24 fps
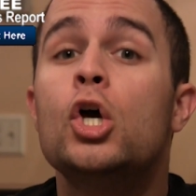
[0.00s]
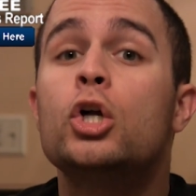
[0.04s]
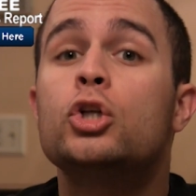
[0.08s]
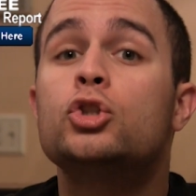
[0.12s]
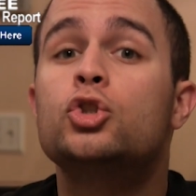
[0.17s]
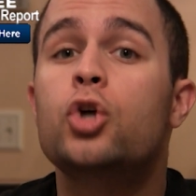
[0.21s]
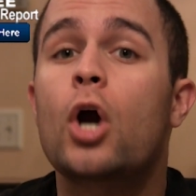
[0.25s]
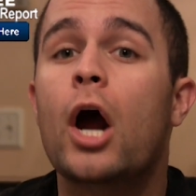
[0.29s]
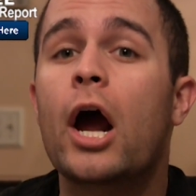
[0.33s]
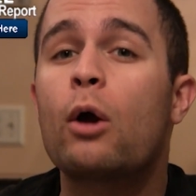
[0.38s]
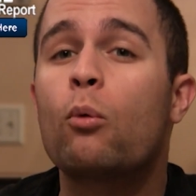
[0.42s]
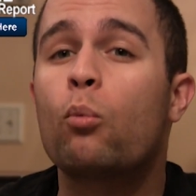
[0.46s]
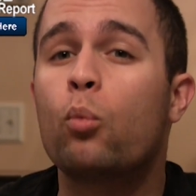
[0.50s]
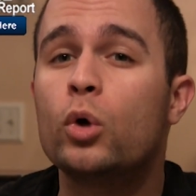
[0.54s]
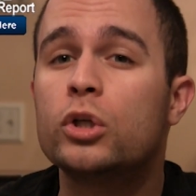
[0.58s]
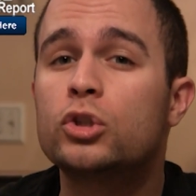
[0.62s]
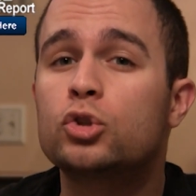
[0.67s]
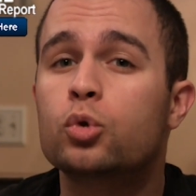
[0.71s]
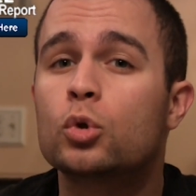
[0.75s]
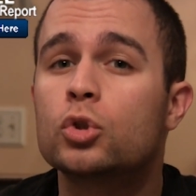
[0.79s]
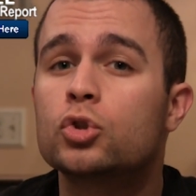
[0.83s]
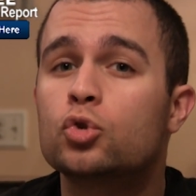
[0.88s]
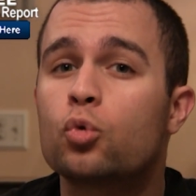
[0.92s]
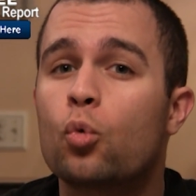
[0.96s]
try
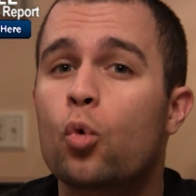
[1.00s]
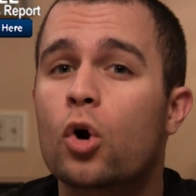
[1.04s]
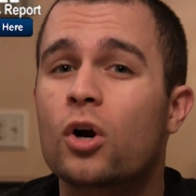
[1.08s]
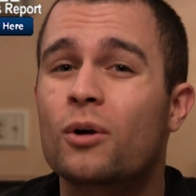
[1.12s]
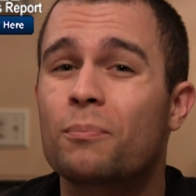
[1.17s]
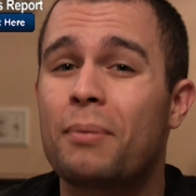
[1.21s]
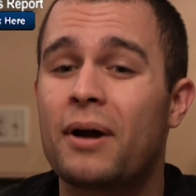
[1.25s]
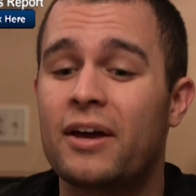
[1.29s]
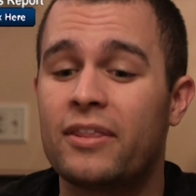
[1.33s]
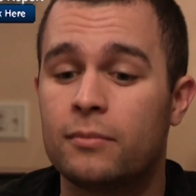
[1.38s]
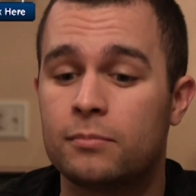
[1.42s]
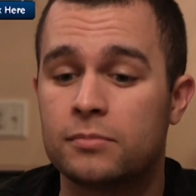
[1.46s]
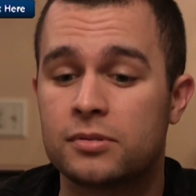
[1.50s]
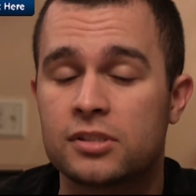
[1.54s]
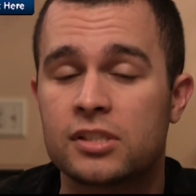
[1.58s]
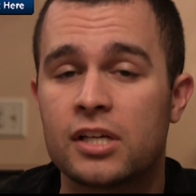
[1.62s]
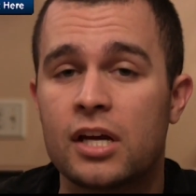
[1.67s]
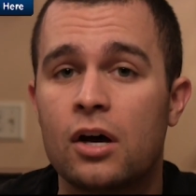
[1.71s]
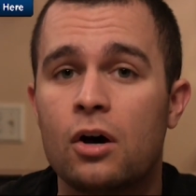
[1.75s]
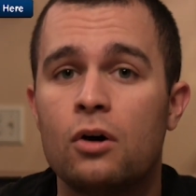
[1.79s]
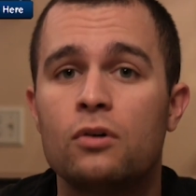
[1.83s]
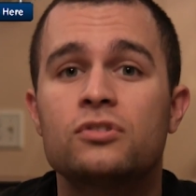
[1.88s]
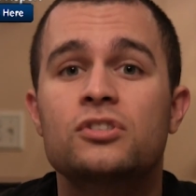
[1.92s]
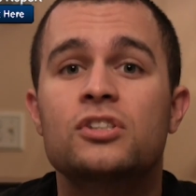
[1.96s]
which ones work by
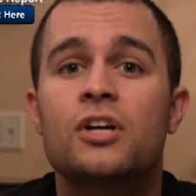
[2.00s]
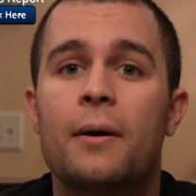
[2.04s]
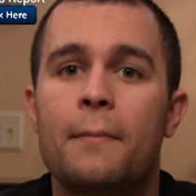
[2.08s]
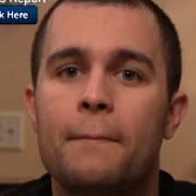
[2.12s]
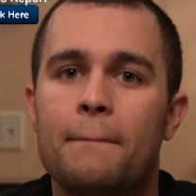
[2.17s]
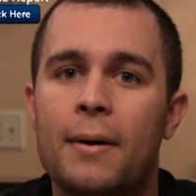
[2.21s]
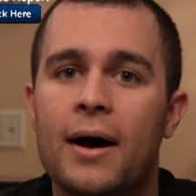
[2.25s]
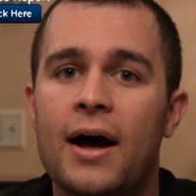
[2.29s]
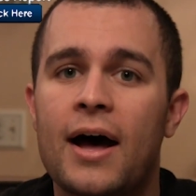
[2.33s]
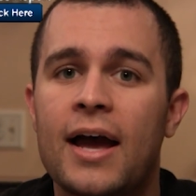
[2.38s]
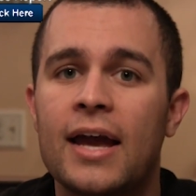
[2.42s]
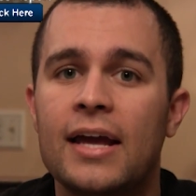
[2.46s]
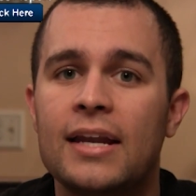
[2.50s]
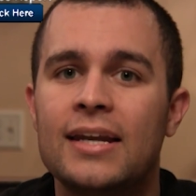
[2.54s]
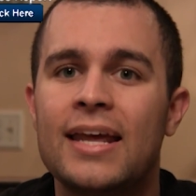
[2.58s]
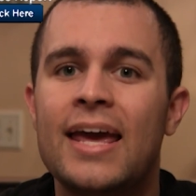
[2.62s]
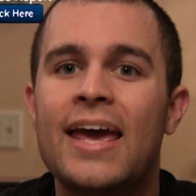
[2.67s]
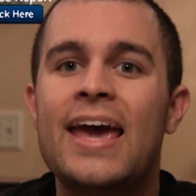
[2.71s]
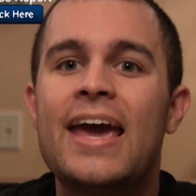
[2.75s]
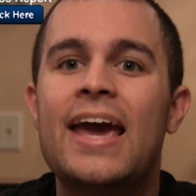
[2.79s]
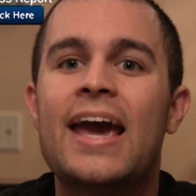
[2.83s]
themselves combined